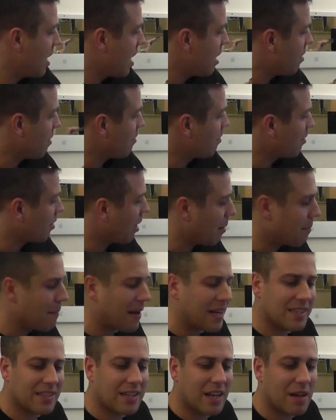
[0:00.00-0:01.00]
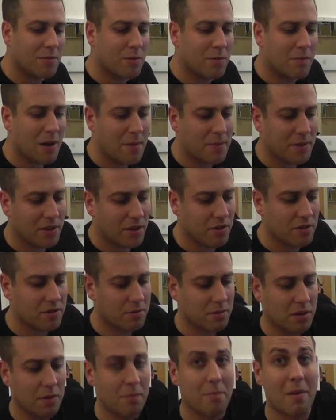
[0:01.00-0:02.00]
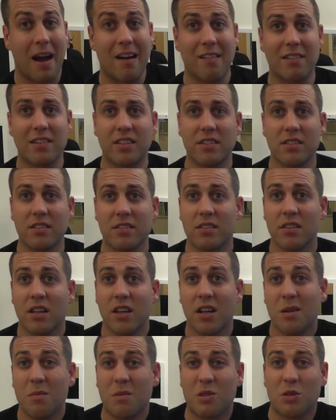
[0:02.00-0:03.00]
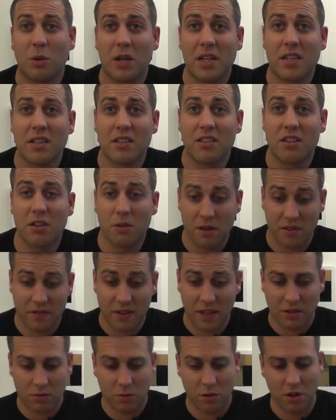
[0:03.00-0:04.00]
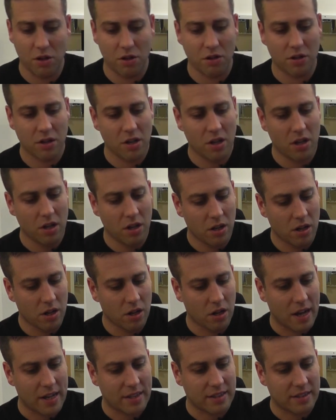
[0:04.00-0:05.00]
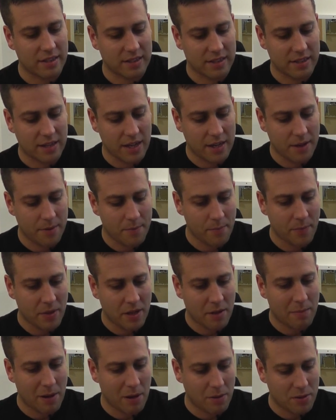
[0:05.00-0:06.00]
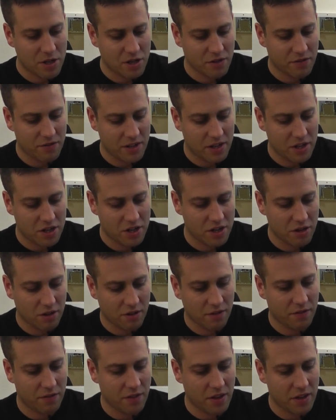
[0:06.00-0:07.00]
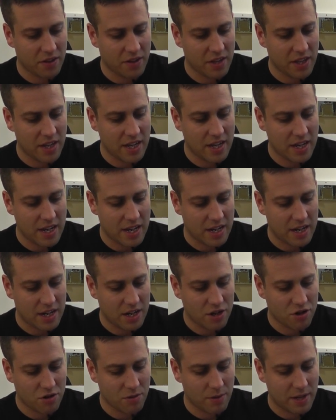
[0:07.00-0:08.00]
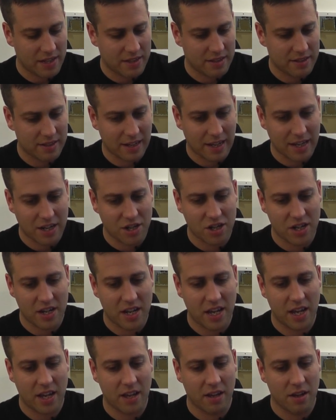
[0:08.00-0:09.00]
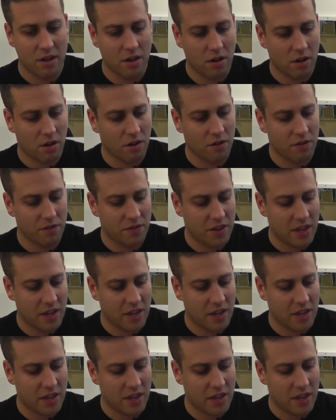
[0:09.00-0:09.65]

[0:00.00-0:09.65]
you know, we'll come back to that and we'll maybe do some comparisons between the two if that's what you'd like to see. But we're just finishing off the initial installation here of